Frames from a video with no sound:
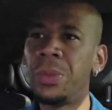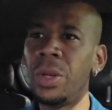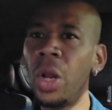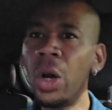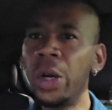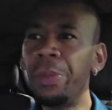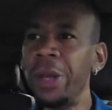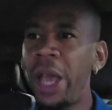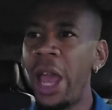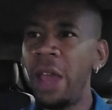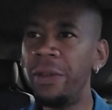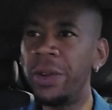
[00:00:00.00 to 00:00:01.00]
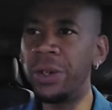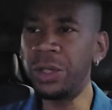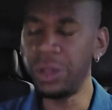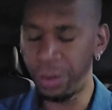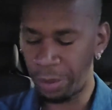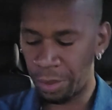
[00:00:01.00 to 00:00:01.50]
Learned
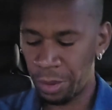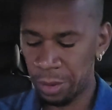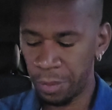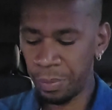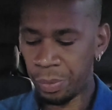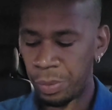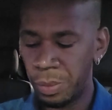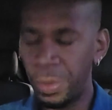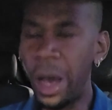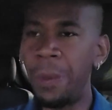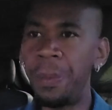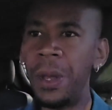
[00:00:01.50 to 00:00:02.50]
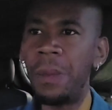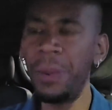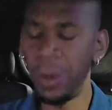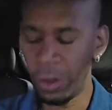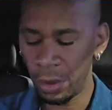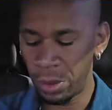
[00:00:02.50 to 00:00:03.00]
behaviors by
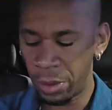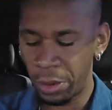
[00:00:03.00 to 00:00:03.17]
people